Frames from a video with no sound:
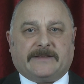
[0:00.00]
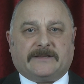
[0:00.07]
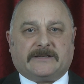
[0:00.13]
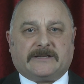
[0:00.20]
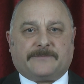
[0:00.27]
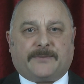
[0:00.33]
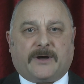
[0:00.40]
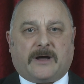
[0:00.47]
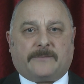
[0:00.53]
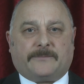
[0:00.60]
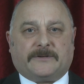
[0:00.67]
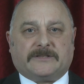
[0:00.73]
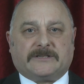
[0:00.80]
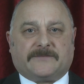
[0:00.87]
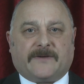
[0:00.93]
in the
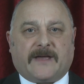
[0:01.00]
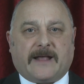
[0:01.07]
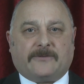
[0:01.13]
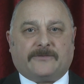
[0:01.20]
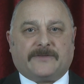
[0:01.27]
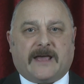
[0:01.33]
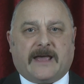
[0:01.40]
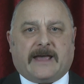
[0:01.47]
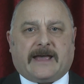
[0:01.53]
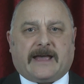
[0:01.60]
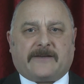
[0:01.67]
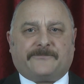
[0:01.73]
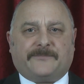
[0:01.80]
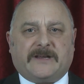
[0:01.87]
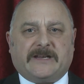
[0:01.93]
Department of Health
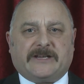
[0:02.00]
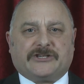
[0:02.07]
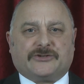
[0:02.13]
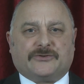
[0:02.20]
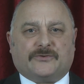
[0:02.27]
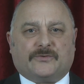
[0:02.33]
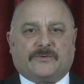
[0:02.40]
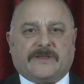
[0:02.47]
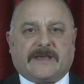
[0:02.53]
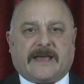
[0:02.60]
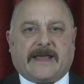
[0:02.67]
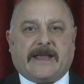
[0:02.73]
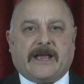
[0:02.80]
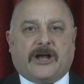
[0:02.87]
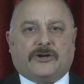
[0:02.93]
have been issued with
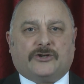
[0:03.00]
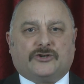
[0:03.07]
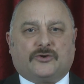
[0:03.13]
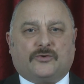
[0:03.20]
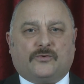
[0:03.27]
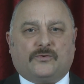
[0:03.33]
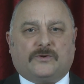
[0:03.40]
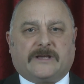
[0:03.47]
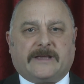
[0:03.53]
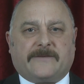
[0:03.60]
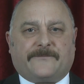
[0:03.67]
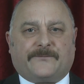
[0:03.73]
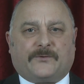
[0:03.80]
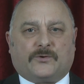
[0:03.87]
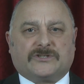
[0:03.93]
a
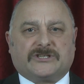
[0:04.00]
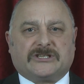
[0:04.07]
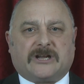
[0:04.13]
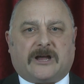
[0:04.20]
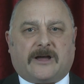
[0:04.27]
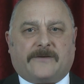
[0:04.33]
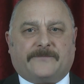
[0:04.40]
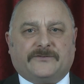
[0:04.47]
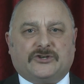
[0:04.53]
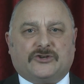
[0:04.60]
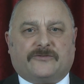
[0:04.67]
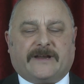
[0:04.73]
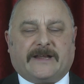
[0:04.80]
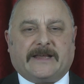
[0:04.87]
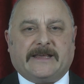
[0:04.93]
toolkit for staff
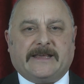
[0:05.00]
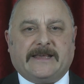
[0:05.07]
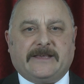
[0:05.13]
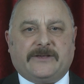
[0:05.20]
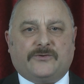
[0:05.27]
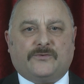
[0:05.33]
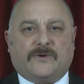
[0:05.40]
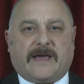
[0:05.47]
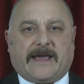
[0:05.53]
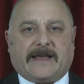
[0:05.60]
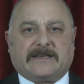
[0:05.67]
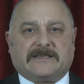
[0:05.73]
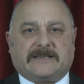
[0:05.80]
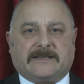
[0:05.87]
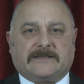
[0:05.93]
during EU
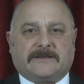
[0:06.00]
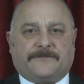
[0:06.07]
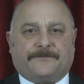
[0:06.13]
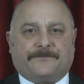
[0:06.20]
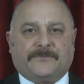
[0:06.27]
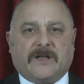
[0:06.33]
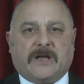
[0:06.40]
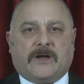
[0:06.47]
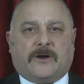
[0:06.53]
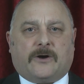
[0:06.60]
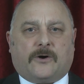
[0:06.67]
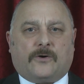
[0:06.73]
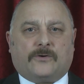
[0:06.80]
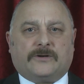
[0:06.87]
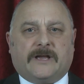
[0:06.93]
exit
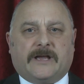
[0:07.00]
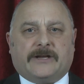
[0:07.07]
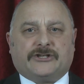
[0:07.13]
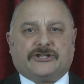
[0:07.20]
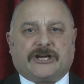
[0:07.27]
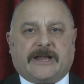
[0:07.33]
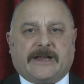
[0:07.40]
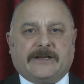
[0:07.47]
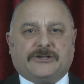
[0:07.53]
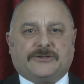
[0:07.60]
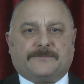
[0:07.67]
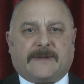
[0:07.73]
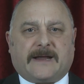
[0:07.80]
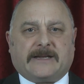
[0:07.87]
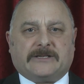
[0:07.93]
on
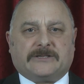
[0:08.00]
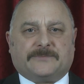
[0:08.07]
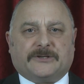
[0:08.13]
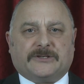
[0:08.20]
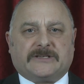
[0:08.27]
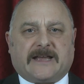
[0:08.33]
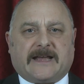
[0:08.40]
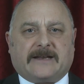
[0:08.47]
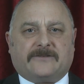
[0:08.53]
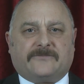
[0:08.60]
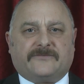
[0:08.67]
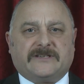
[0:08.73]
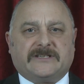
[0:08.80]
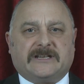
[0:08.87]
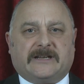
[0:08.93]
change management and
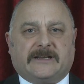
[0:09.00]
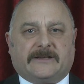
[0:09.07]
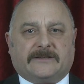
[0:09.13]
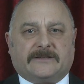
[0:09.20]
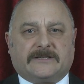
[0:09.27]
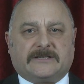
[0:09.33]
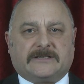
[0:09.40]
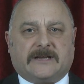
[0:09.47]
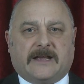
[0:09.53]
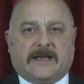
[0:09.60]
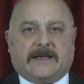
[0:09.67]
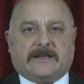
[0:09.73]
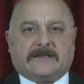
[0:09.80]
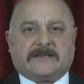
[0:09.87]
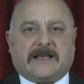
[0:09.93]
resilience
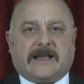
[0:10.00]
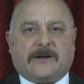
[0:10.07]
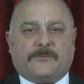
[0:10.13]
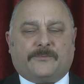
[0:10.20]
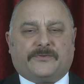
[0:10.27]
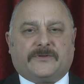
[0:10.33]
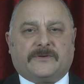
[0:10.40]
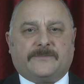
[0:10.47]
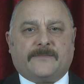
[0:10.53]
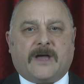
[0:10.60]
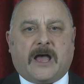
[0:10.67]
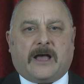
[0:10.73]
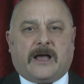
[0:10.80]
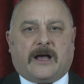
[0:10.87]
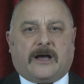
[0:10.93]
to help
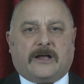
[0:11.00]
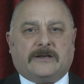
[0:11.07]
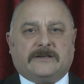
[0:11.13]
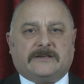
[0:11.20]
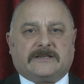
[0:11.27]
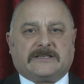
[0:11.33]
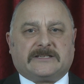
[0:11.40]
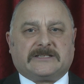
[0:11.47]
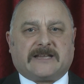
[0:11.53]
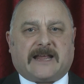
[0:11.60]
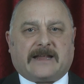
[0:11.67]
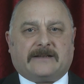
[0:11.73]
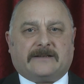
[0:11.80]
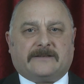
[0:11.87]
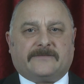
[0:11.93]
them
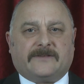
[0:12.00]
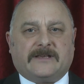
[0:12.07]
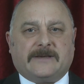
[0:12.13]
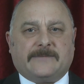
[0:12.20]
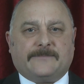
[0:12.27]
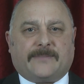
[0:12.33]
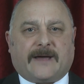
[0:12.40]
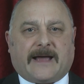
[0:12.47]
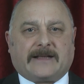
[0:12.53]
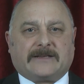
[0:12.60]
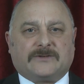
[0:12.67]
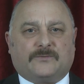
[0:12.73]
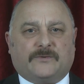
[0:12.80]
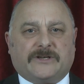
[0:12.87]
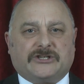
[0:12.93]
understand the
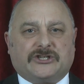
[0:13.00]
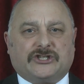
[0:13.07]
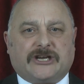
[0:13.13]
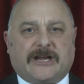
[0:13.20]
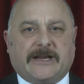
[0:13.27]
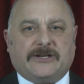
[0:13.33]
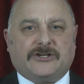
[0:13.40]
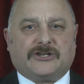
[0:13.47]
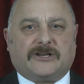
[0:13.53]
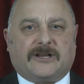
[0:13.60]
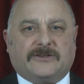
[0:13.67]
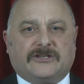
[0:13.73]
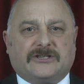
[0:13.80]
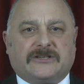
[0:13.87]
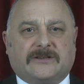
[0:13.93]
impact which change and
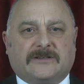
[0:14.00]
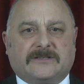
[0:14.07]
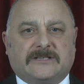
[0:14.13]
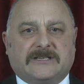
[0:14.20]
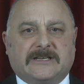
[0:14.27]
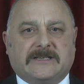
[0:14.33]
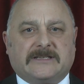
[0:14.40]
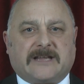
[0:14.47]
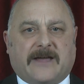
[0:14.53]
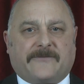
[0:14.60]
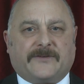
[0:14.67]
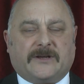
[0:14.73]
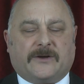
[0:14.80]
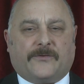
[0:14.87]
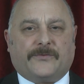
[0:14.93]
uncertainty is
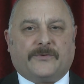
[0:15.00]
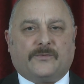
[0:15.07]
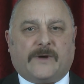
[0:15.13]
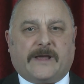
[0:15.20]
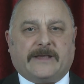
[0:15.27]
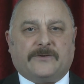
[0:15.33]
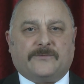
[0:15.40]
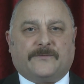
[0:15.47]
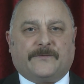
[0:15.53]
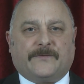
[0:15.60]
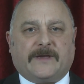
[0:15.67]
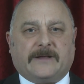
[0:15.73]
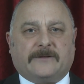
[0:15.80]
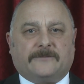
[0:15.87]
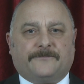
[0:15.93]
having on the way you
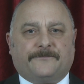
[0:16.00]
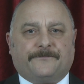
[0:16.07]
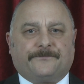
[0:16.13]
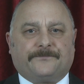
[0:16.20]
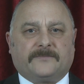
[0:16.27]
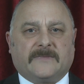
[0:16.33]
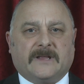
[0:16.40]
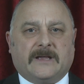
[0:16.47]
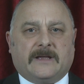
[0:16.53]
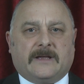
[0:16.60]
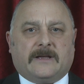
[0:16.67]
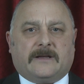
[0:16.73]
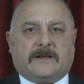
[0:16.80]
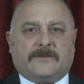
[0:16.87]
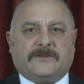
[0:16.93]
feel.
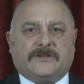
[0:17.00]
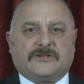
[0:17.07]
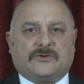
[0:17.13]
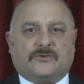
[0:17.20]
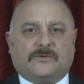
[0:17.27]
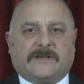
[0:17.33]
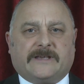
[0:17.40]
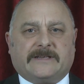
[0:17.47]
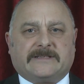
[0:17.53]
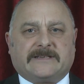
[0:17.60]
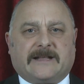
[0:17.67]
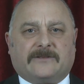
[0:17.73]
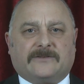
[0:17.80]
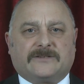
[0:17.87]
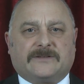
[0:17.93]
And the toolkit
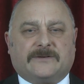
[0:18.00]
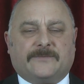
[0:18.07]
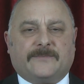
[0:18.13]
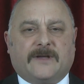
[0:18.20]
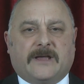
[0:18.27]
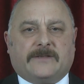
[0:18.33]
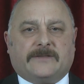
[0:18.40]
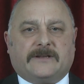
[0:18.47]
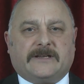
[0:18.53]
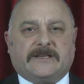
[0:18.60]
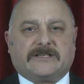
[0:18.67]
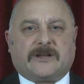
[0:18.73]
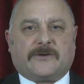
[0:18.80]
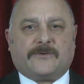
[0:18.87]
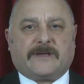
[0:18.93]
tells them that
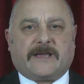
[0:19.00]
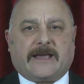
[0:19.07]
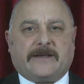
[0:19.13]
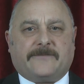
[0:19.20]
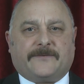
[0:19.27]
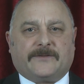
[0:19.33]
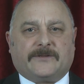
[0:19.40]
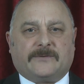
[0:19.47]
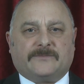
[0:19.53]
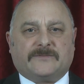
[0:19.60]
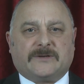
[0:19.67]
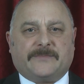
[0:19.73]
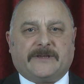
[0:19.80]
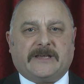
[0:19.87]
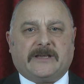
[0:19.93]
it's okay for them
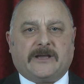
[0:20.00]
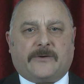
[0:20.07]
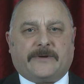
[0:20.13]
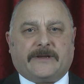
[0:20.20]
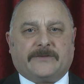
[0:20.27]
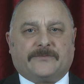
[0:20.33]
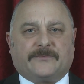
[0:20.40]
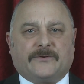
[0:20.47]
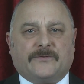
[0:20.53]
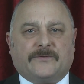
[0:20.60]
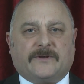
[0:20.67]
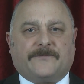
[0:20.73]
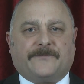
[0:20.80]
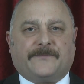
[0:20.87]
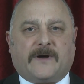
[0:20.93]
to be going through
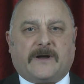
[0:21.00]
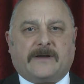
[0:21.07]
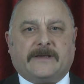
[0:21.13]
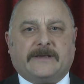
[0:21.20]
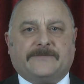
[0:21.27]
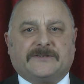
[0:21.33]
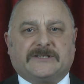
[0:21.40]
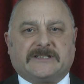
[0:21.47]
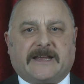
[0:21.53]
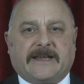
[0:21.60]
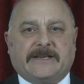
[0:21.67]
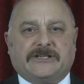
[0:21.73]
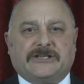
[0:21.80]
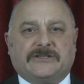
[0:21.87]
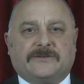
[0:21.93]
the five
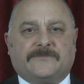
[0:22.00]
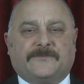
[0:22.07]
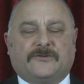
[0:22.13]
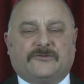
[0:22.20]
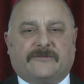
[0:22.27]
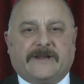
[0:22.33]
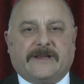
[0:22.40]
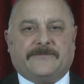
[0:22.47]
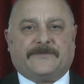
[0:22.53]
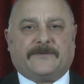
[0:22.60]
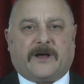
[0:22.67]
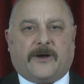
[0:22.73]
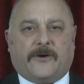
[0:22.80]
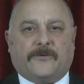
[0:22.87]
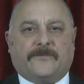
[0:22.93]
stages of grief
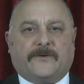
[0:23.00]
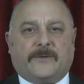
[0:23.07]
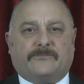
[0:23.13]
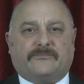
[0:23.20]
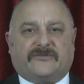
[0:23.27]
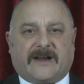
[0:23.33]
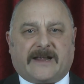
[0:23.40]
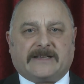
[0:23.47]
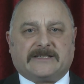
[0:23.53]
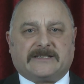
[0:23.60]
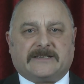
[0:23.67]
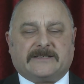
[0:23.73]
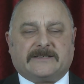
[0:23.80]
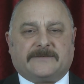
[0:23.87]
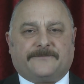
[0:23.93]
over
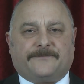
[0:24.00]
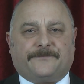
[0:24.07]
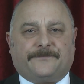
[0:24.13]
Brexit.